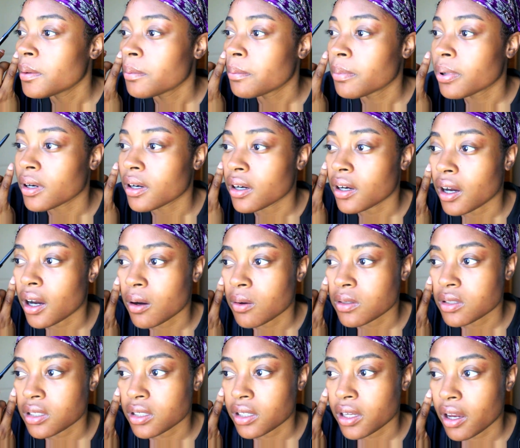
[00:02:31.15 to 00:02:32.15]
But I
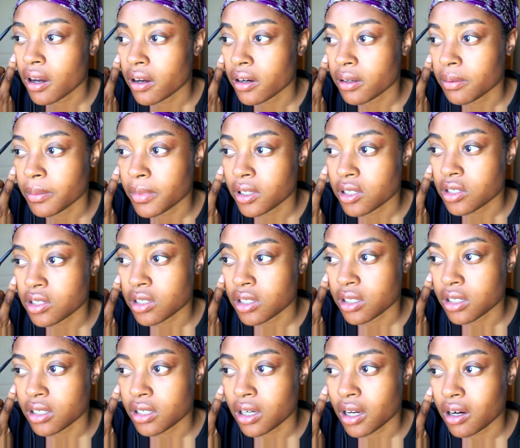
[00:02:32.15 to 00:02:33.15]
was an accounting
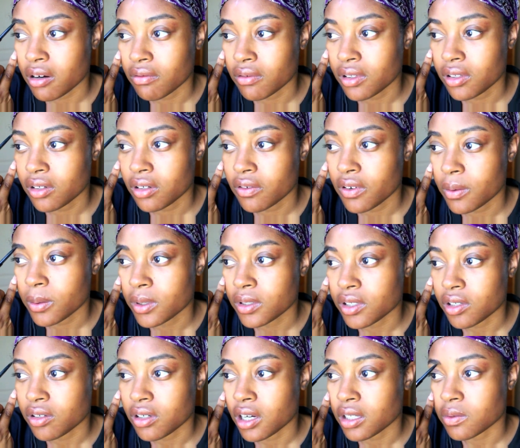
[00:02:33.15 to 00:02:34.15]
major. I don't really know if I am going
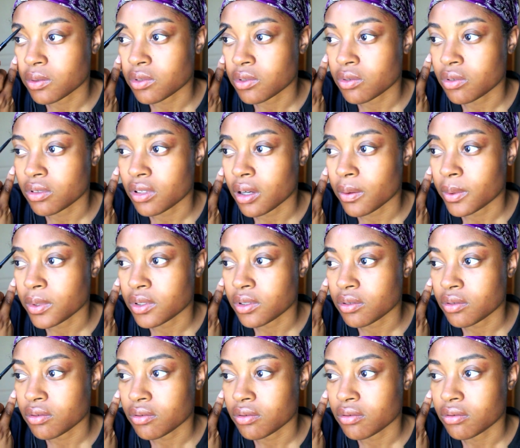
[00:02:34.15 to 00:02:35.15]
to tell you guys what school I went
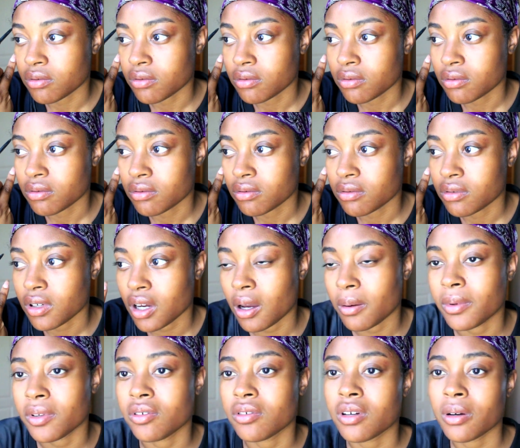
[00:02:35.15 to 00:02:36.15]
to. I
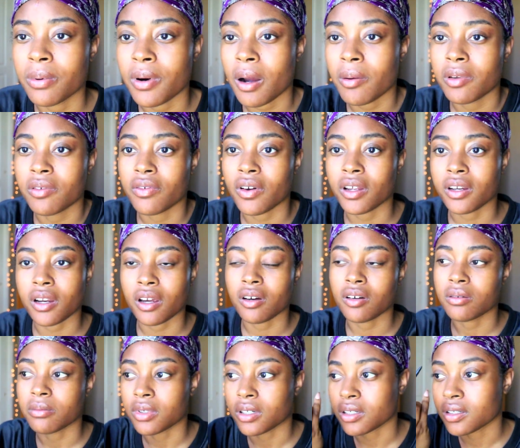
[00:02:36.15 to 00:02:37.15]
mean, you could probably find
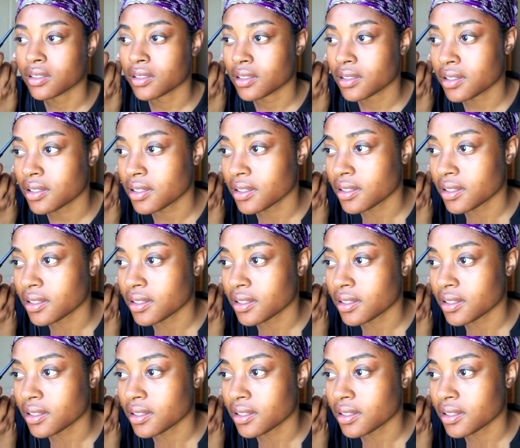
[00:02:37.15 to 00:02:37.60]
out, but